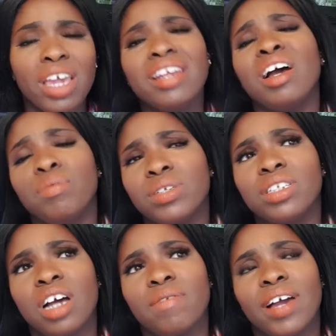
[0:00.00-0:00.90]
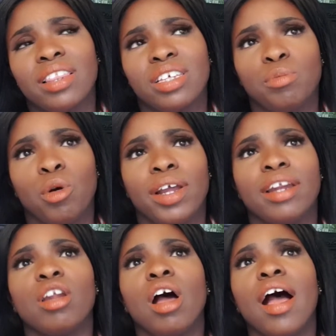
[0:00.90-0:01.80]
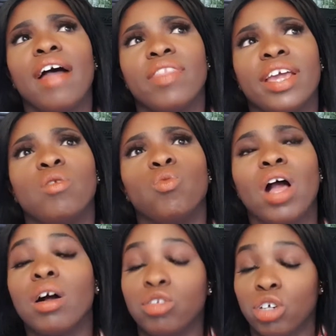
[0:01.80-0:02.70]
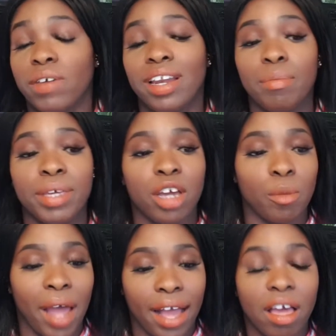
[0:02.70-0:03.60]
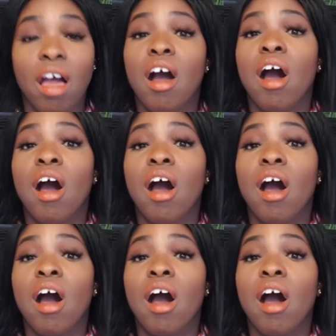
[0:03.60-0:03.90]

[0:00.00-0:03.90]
enough was enough at this point. And then, sorry, let me go back.